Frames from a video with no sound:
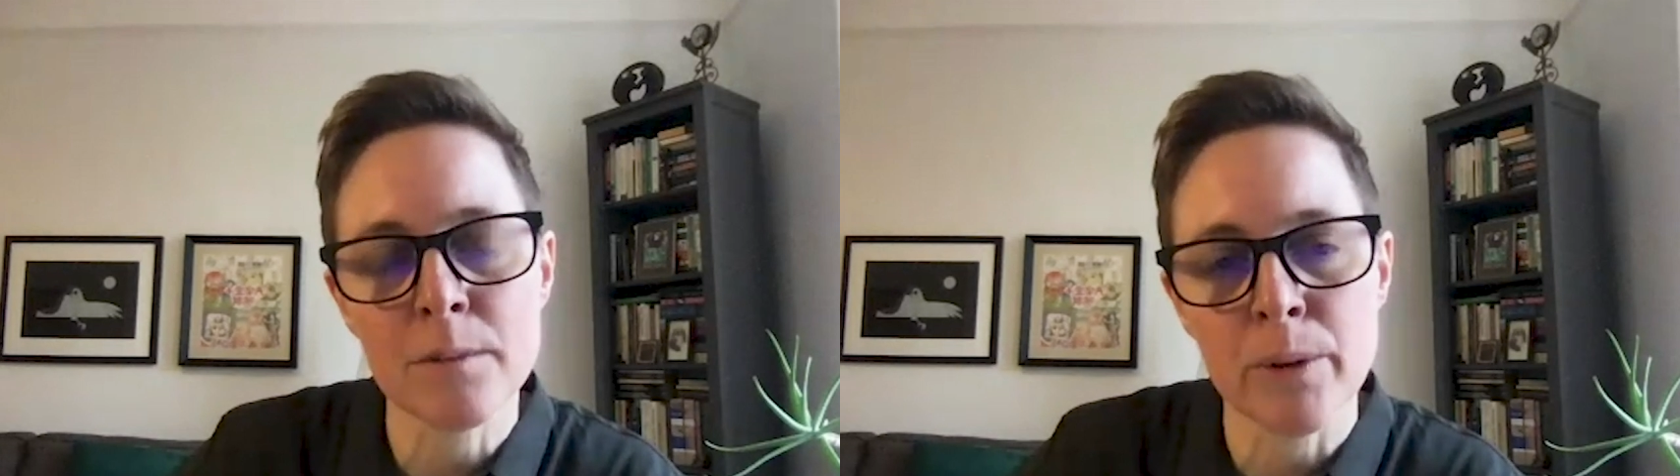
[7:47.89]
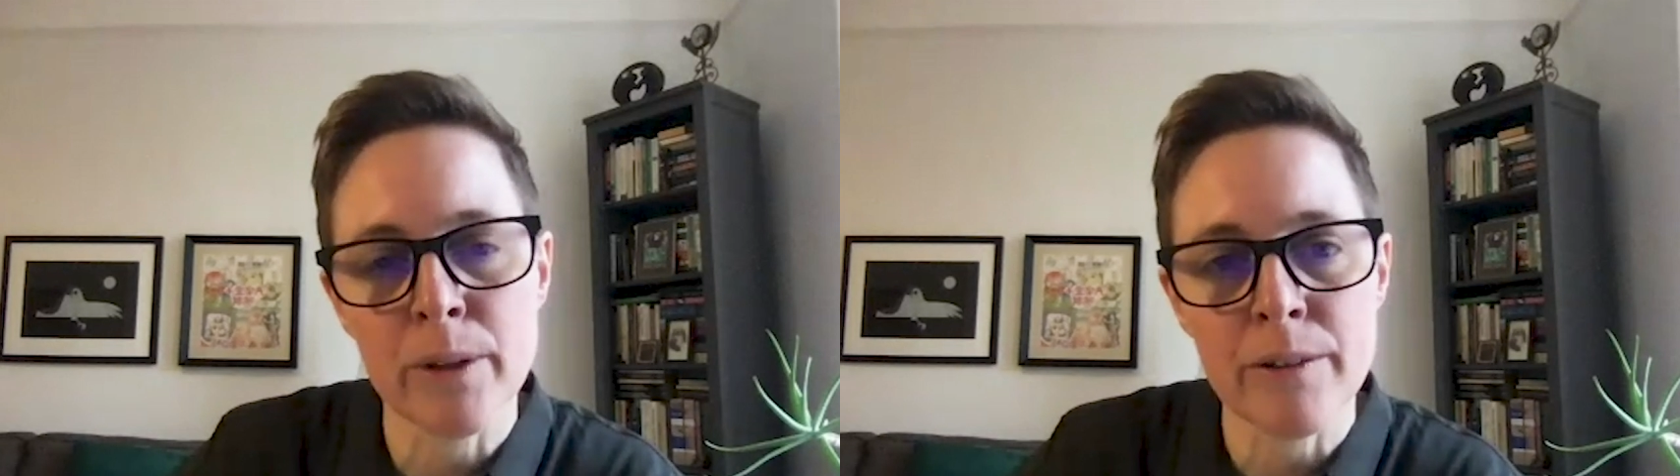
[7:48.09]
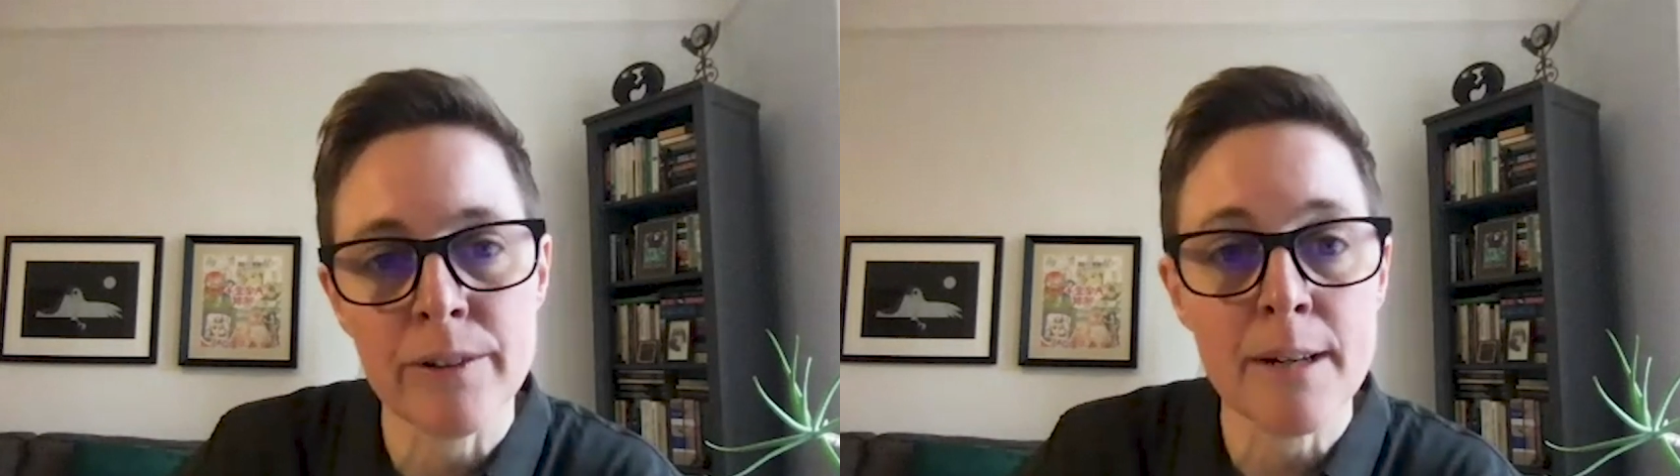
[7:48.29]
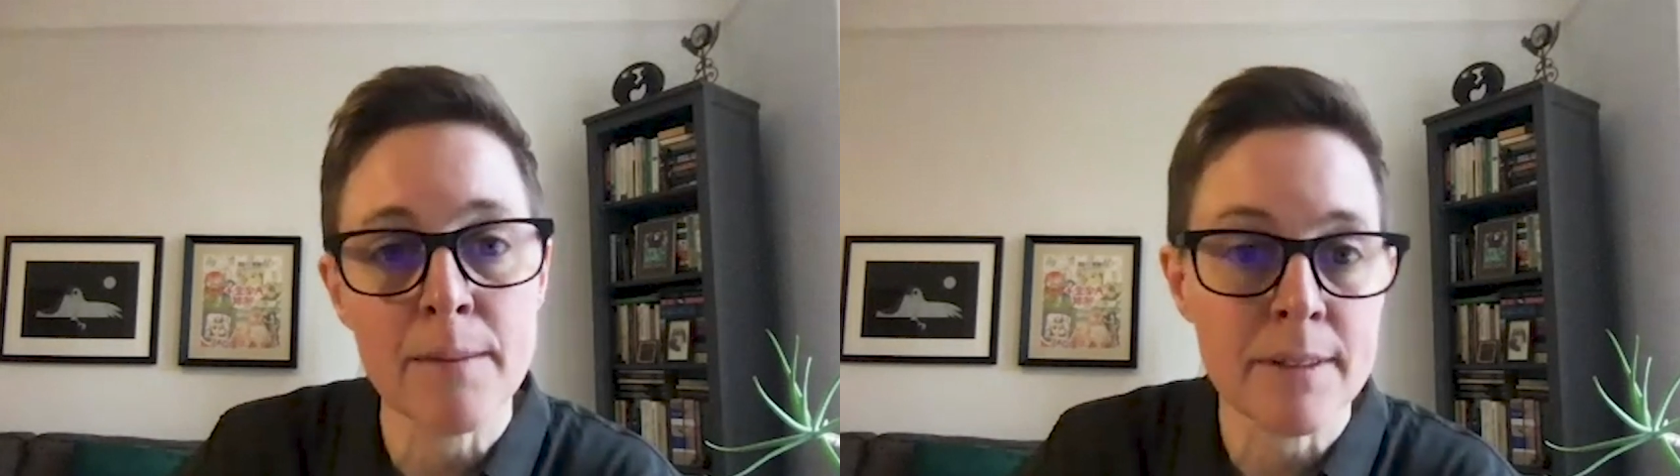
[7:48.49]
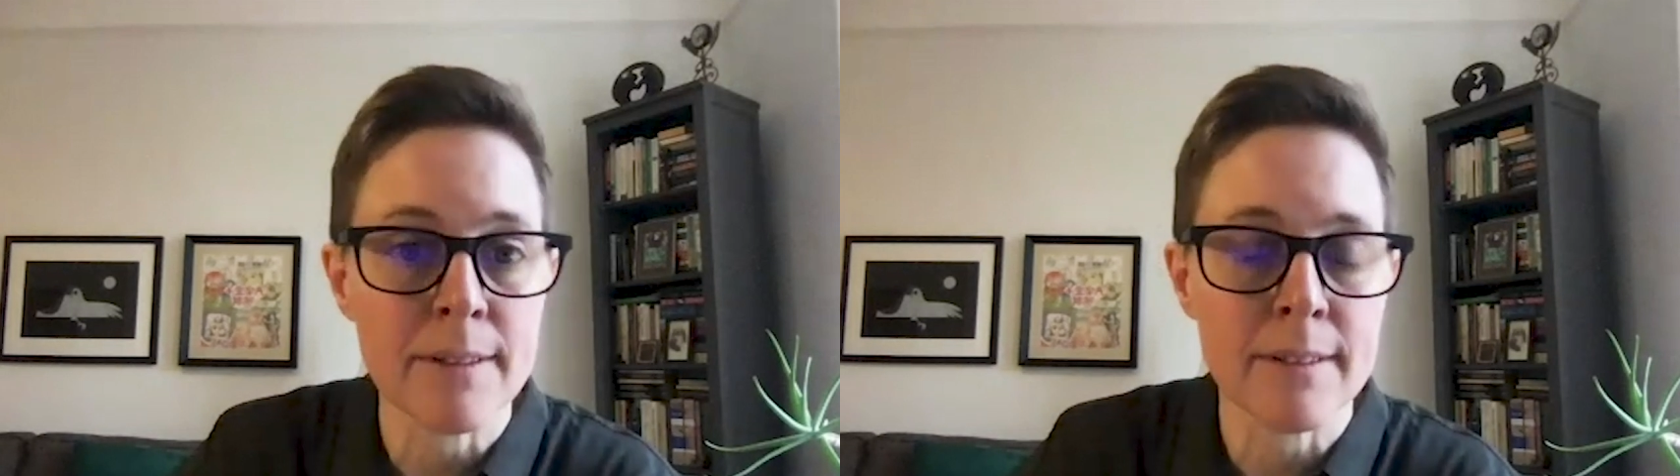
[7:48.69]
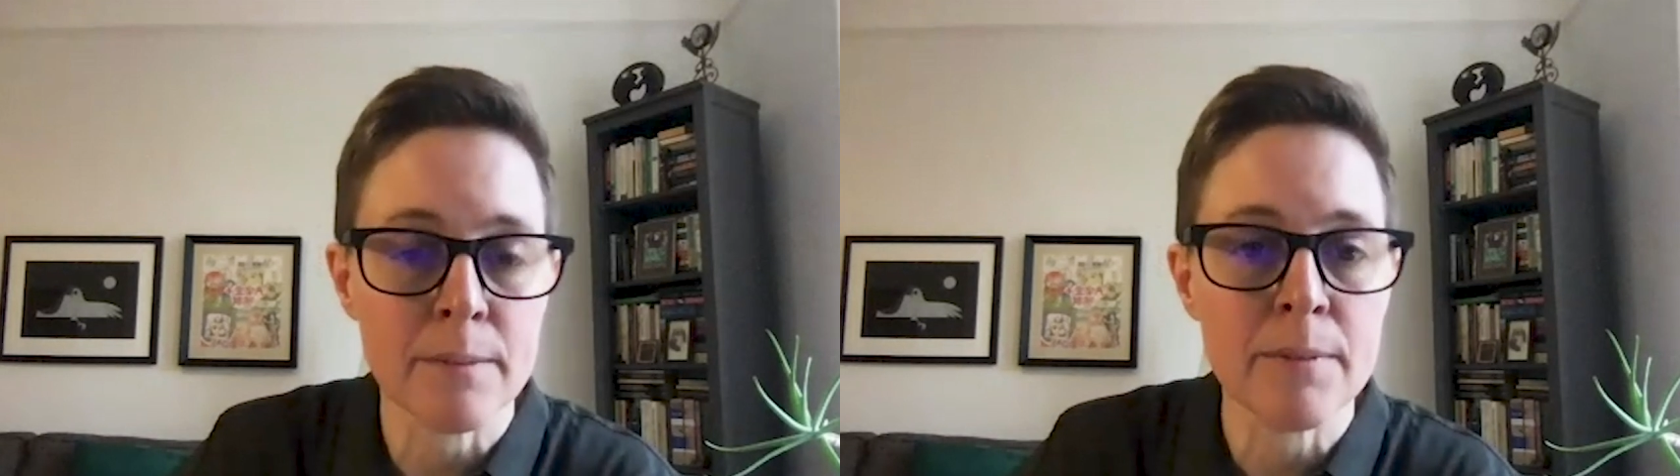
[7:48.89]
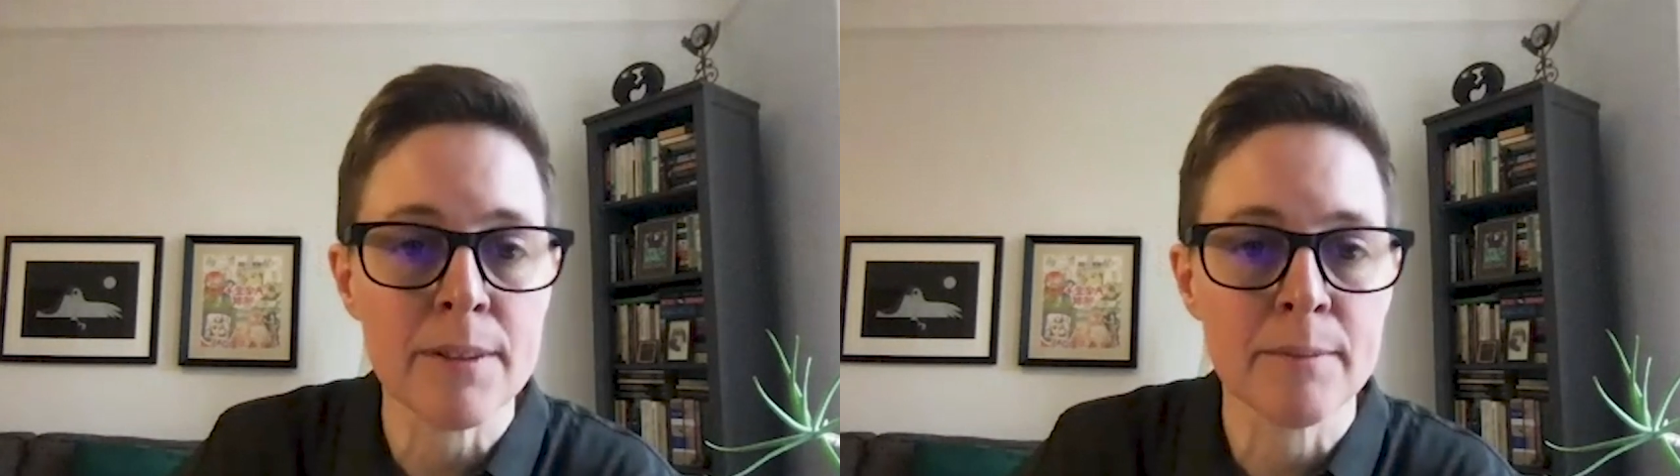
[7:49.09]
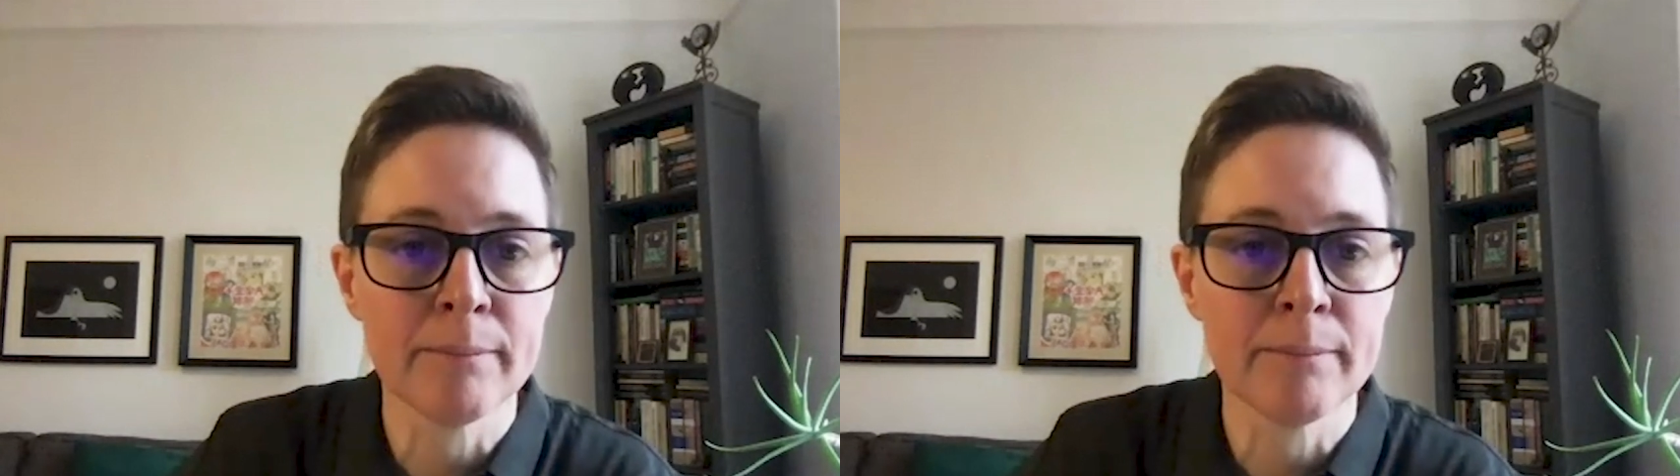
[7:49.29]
deploy their DAM systems?